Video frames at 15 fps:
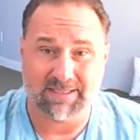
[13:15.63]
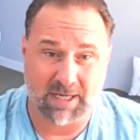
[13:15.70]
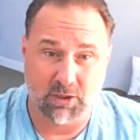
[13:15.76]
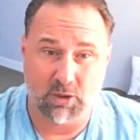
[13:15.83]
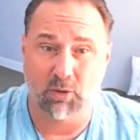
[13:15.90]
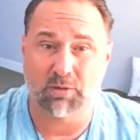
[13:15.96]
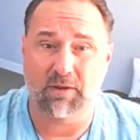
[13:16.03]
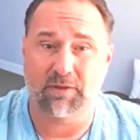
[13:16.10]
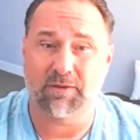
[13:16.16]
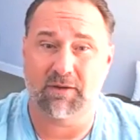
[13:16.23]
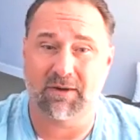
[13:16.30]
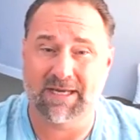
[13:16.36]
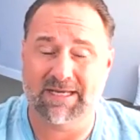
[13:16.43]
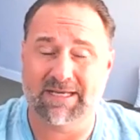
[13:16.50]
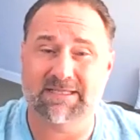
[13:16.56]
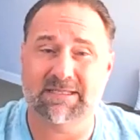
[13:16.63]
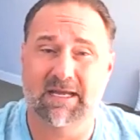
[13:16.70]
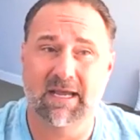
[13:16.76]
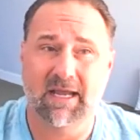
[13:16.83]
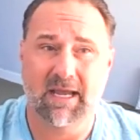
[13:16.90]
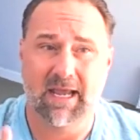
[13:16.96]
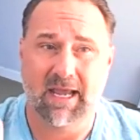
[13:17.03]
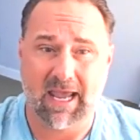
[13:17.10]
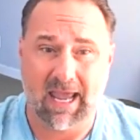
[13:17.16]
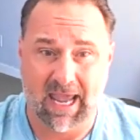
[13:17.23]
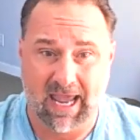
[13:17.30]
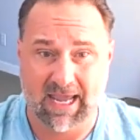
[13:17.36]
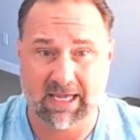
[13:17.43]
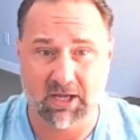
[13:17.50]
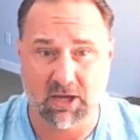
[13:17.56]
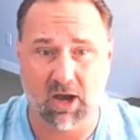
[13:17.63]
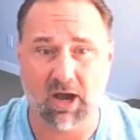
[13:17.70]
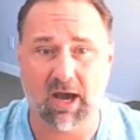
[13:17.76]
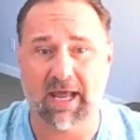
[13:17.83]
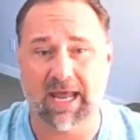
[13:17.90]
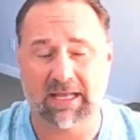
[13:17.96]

I know that there is a God,